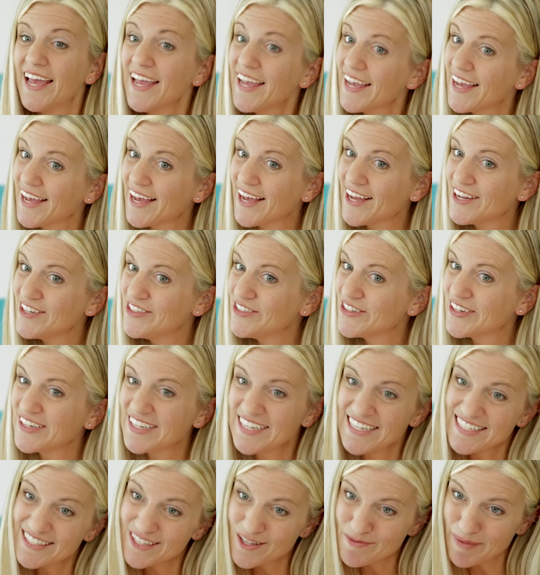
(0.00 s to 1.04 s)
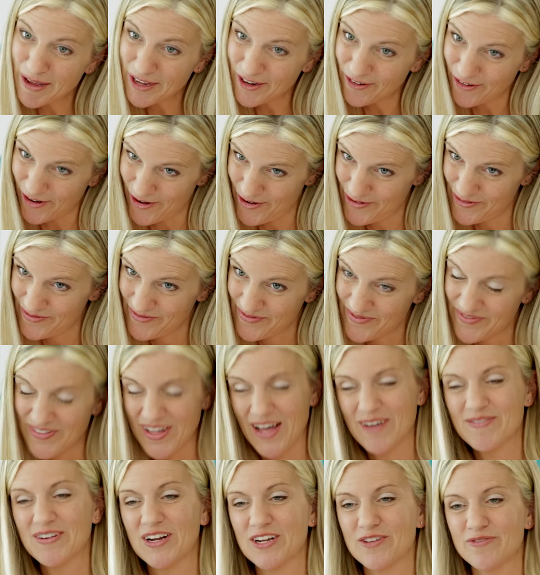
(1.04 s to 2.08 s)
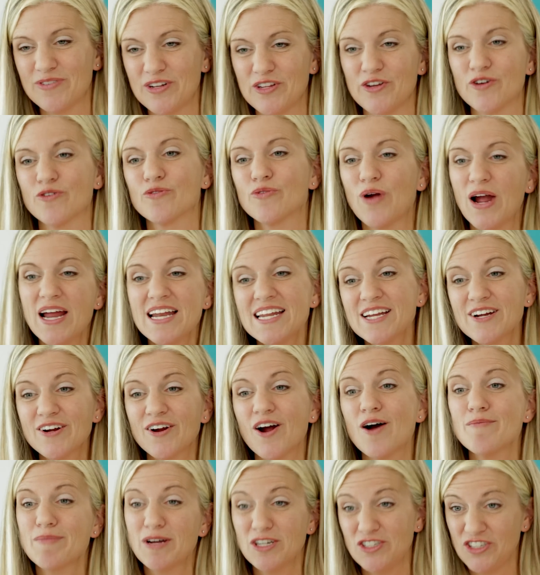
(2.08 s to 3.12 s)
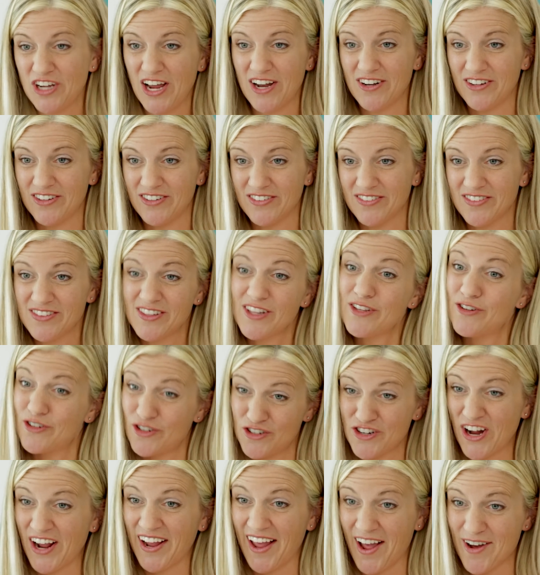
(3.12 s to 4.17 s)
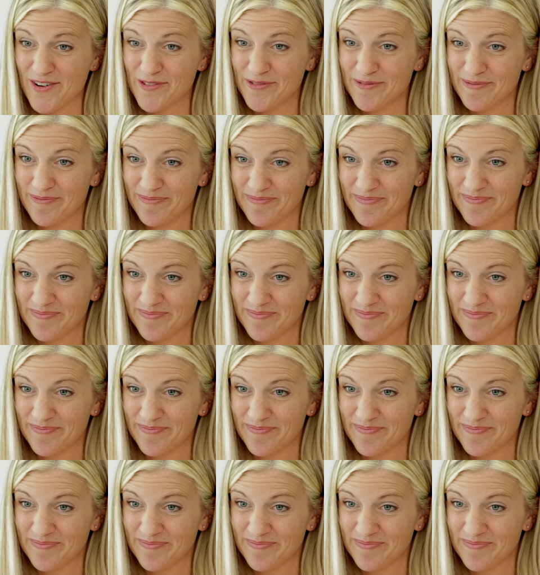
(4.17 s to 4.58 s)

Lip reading: and you can easily make your own. I've got a video right here on my channel that you should check out.